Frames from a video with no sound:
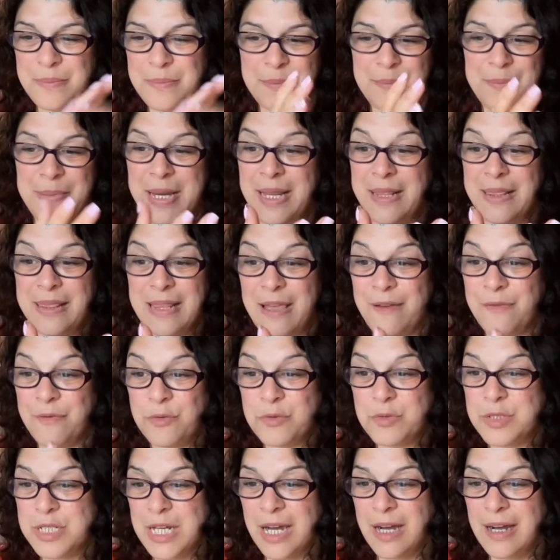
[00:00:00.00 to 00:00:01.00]
being there full
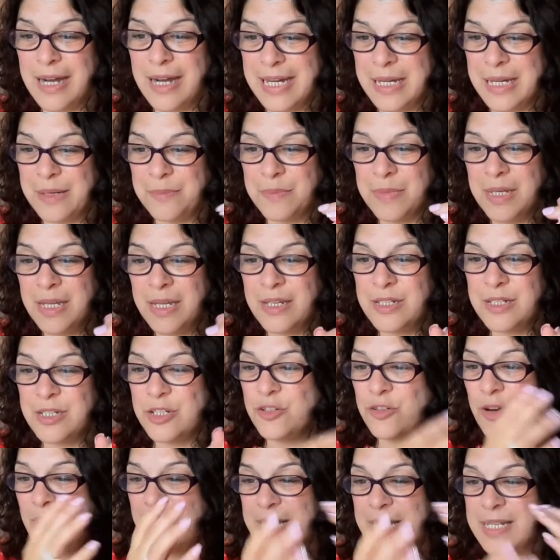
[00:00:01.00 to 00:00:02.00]
time to
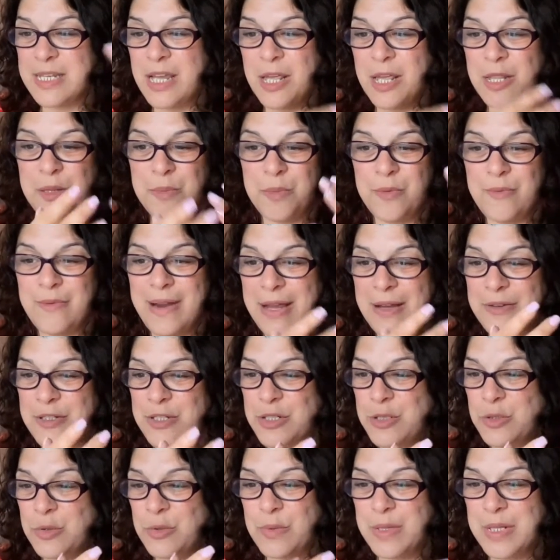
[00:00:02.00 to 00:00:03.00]
try and turn them around
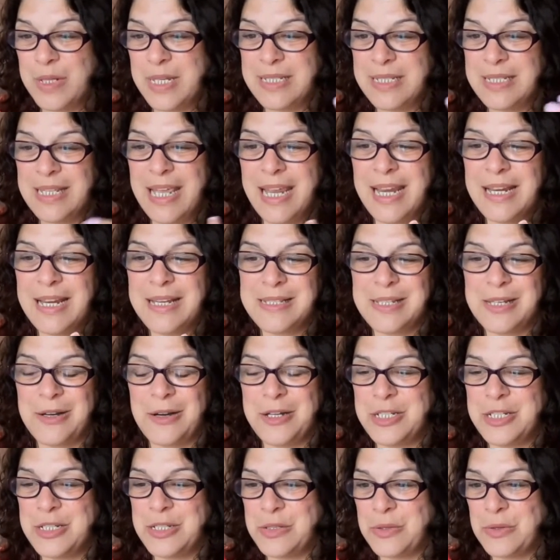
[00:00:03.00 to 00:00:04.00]
and do all these things. And I
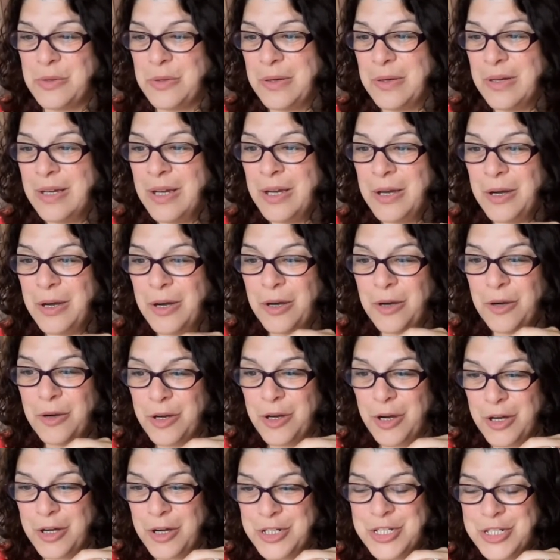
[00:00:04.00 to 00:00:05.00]
just thought, oh
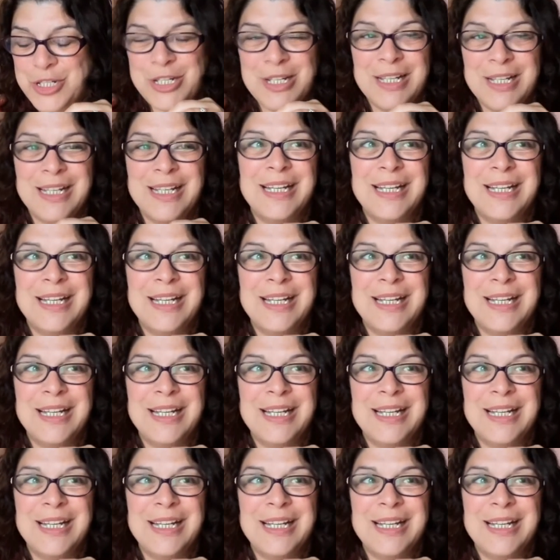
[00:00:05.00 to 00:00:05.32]
gosh.